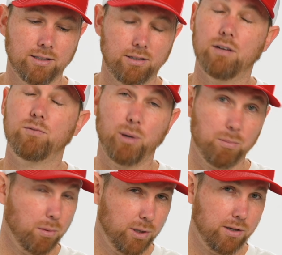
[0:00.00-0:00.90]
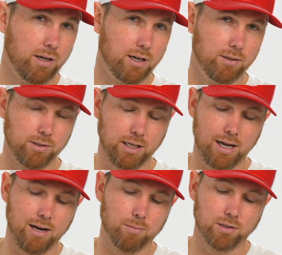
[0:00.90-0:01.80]
You'd have to bump them real hard with like a
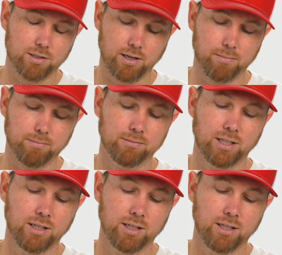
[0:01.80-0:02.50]
hammer or something,